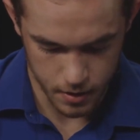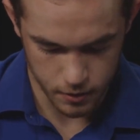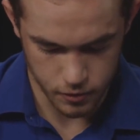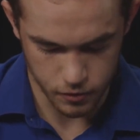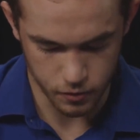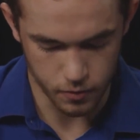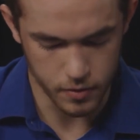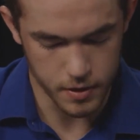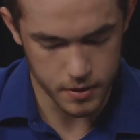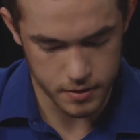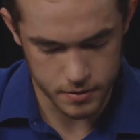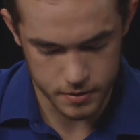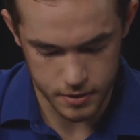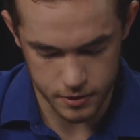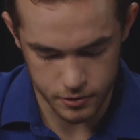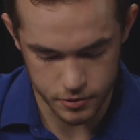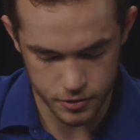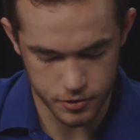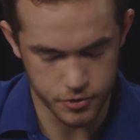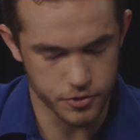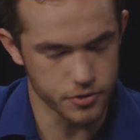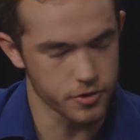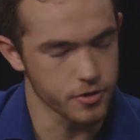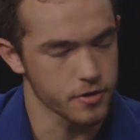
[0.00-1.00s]
what extent
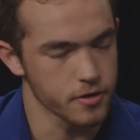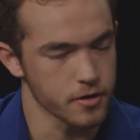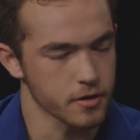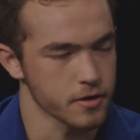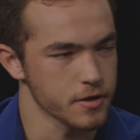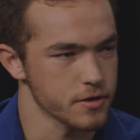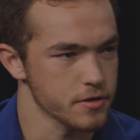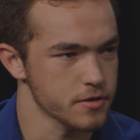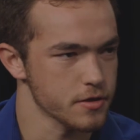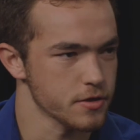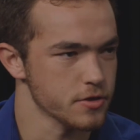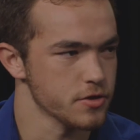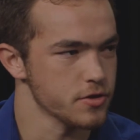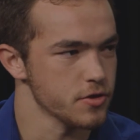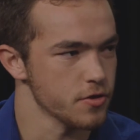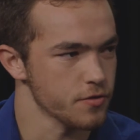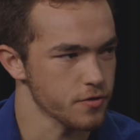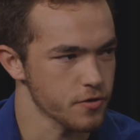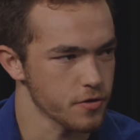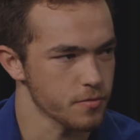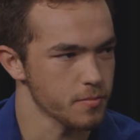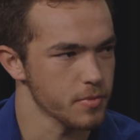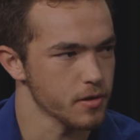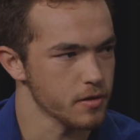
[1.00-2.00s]
should journalists assert
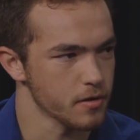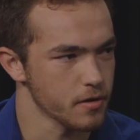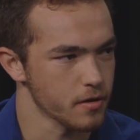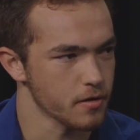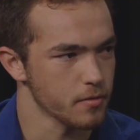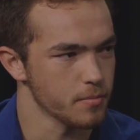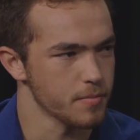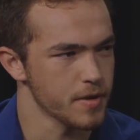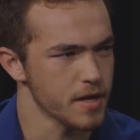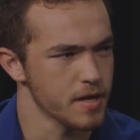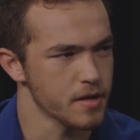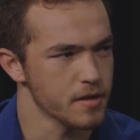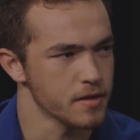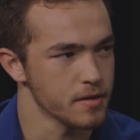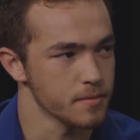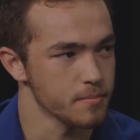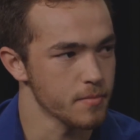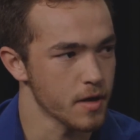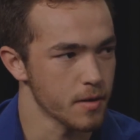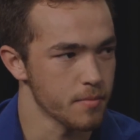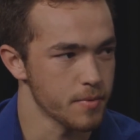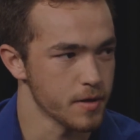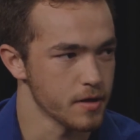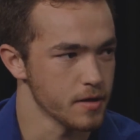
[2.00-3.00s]
their political
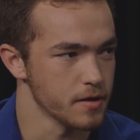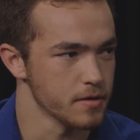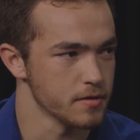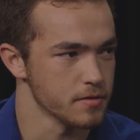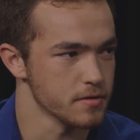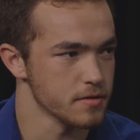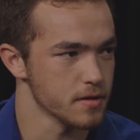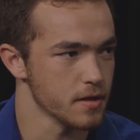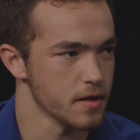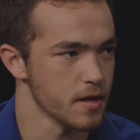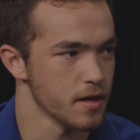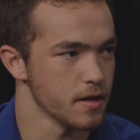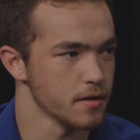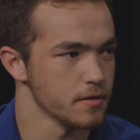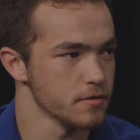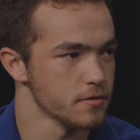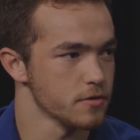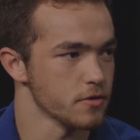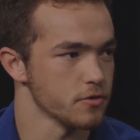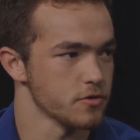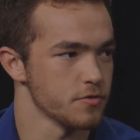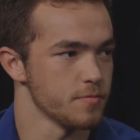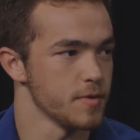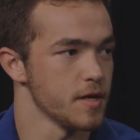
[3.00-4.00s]
opinions on
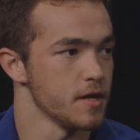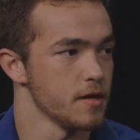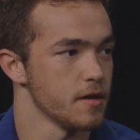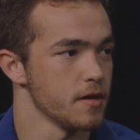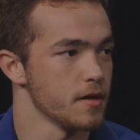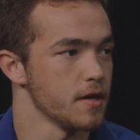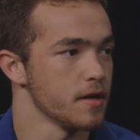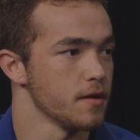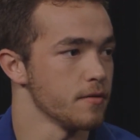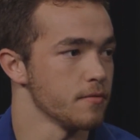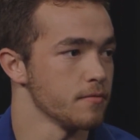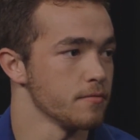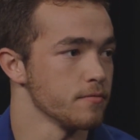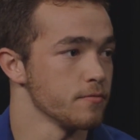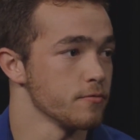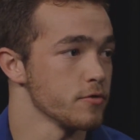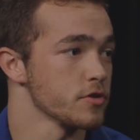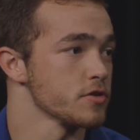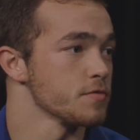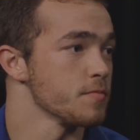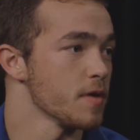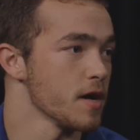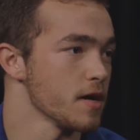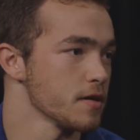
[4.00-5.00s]
social media in
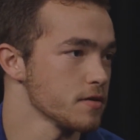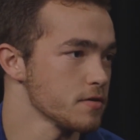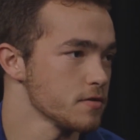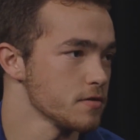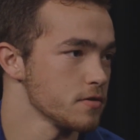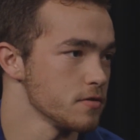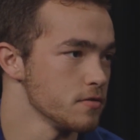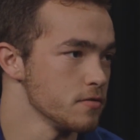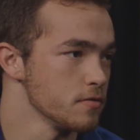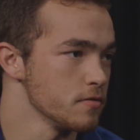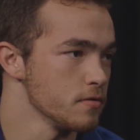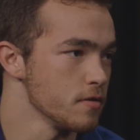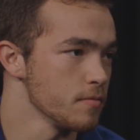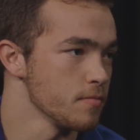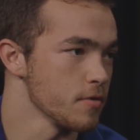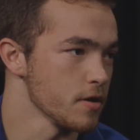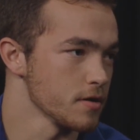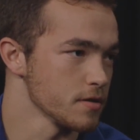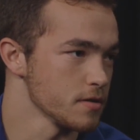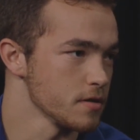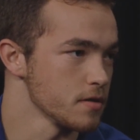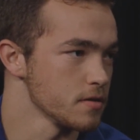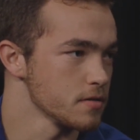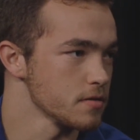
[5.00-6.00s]
response to the
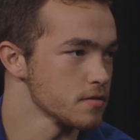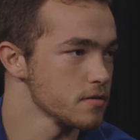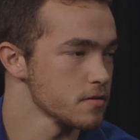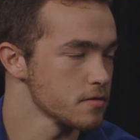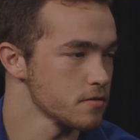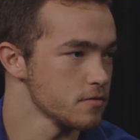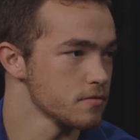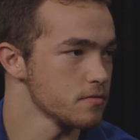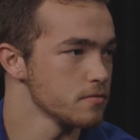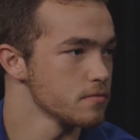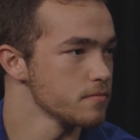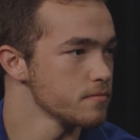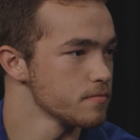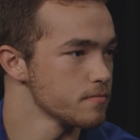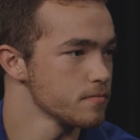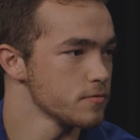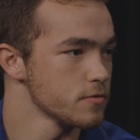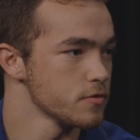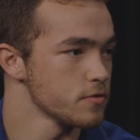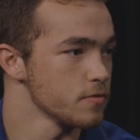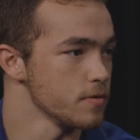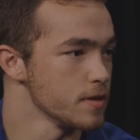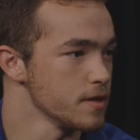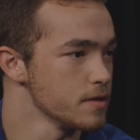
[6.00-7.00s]
president's
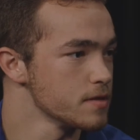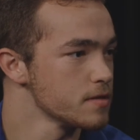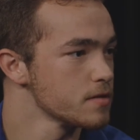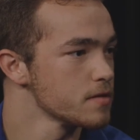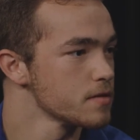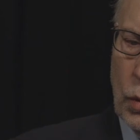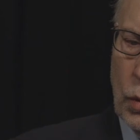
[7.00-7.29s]
tweets?